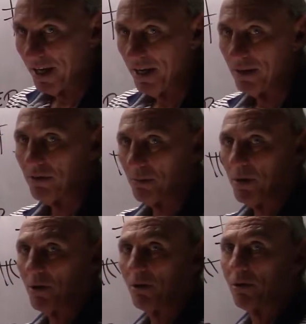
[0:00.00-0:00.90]
in to
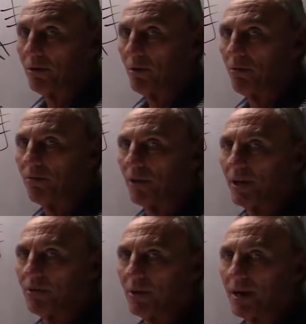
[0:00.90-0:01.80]
be heard,
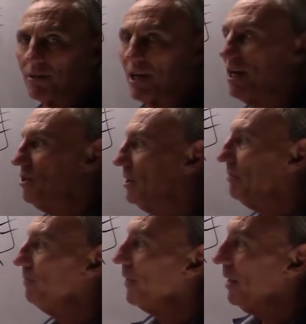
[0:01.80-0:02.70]
hopefully,
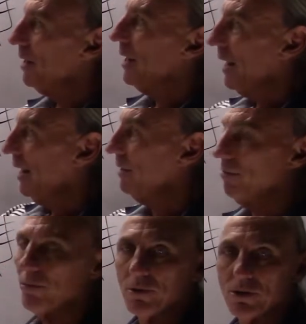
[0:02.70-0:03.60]
translation. And
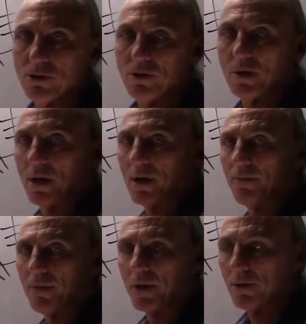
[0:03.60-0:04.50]
if we're just, uh,
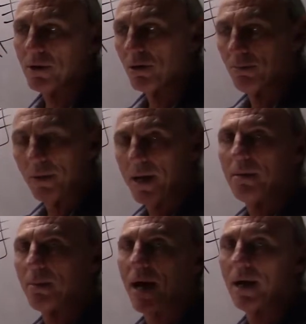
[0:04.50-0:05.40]
you know,
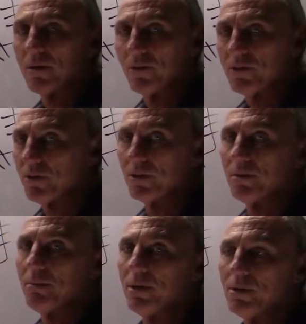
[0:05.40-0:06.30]
playing back and listening to
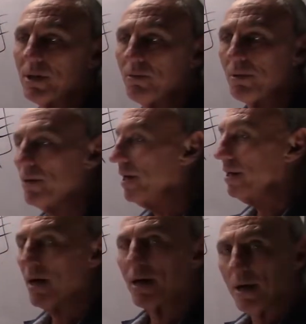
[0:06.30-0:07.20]
music, we want
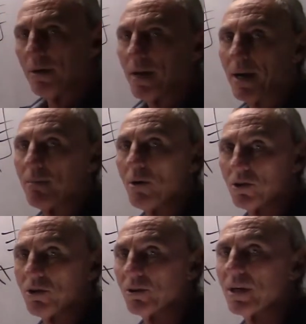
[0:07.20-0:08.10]
that
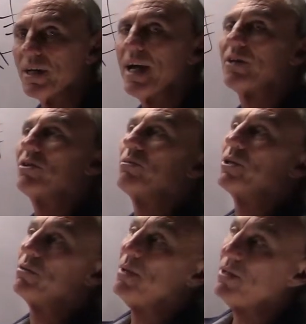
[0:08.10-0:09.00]
emotional connection,
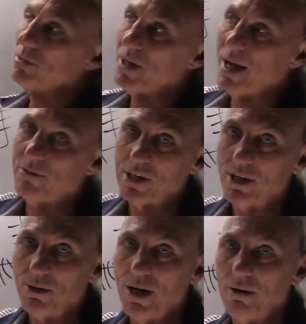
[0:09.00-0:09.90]
which means we have to
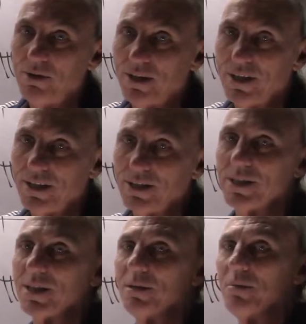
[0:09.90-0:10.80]
hear everything that's
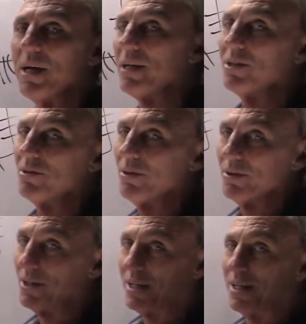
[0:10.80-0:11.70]
in the mix in order
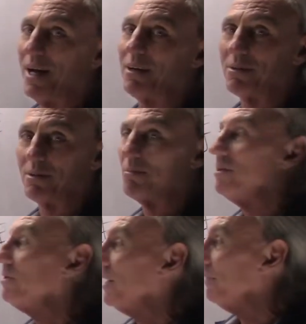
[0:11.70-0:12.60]
to connect to the
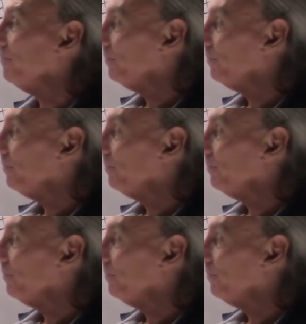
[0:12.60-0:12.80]
music.